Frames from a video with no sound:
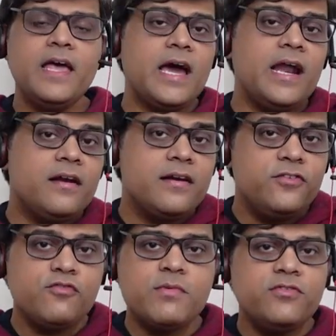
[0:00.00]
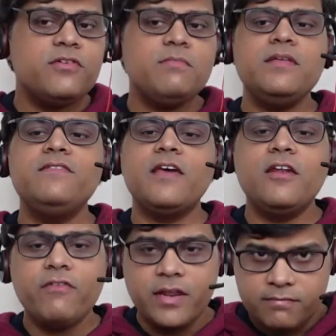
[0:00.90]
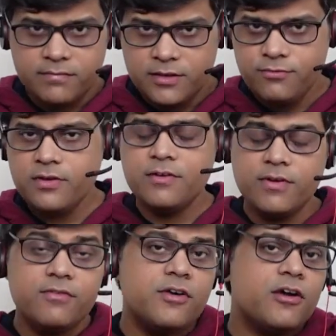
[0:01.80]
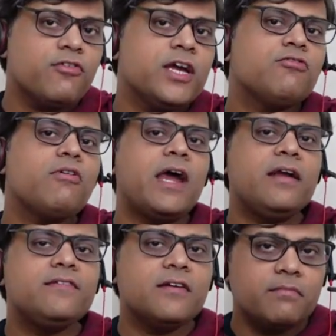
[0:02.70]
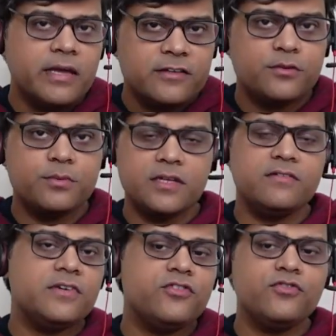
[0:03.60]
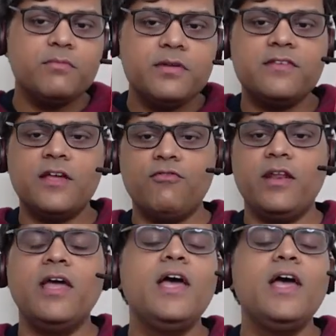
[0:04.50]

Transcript: And resume should be genuine. Even if you are going to add some experience, it should be genuine.